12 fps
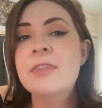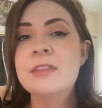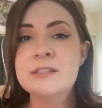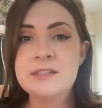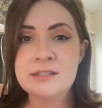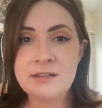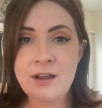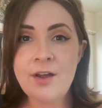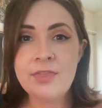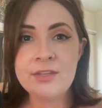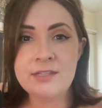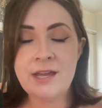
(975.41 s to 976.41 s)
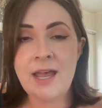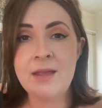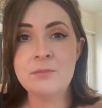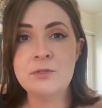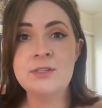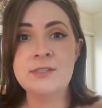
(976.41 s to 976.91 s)
This is not the
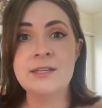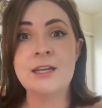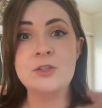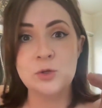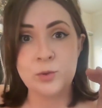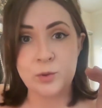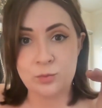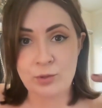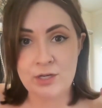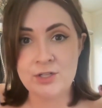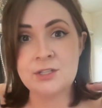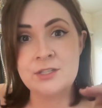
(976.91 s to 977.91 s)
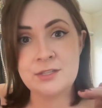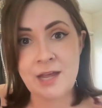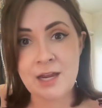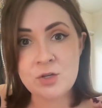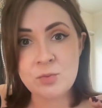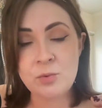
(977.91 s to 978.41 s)
time to stick to a rigid
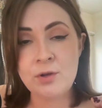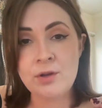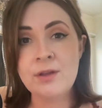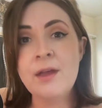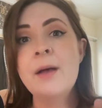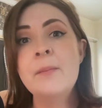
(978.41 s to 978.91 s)
schedule,